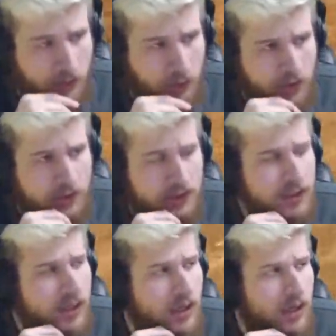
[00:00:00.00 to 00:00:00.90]
rewards,
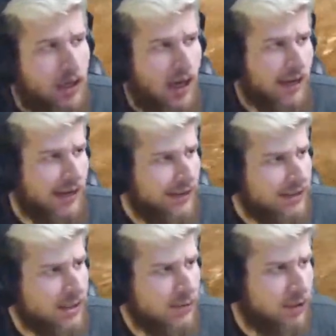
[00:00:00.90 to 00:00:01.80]
I got
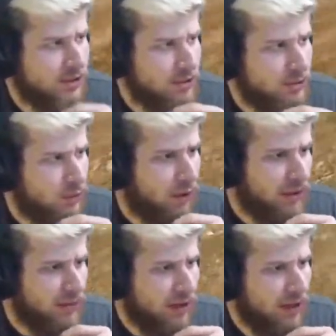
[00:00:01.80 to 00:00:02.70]
this one to
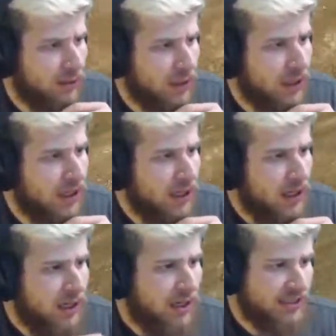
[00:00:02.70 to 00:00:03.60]
20 right away.
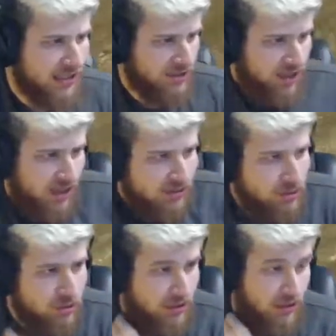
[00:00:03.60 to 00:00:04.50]
It's actually
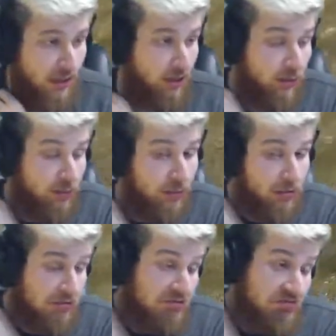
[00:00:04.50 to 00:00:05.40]
not
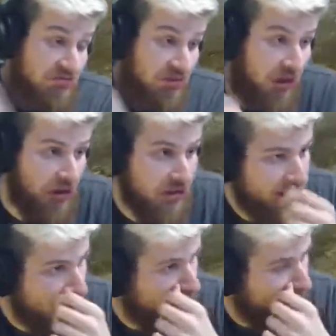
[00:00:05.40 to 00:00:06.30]
terrible, all things
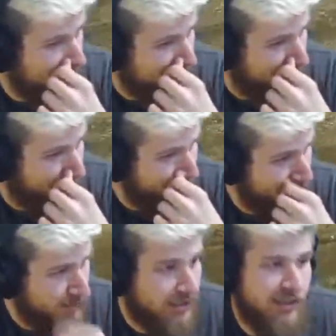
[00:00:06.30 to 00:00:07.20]
considering. The first
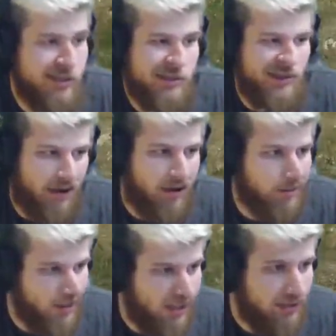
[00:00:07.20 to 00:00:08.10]
3 skills
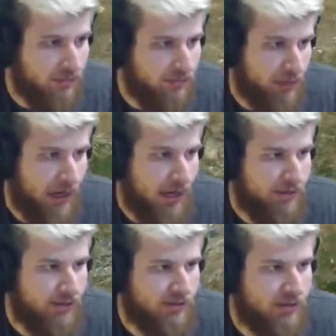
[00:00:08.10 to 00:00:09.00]
aren't like bad,
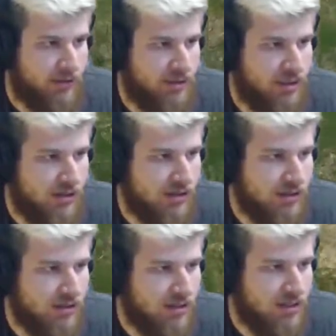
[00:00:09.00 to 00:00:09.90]
like they're good skills,
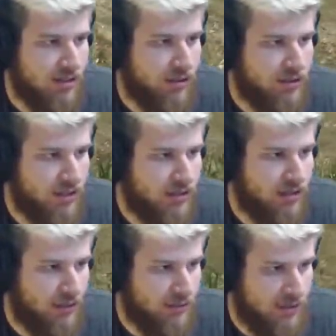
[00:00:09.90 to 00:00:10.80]
they're just low tier.
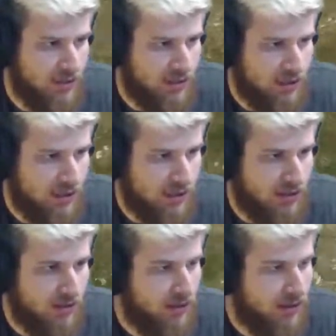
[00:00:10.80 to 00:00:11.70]
That one's a decent tier.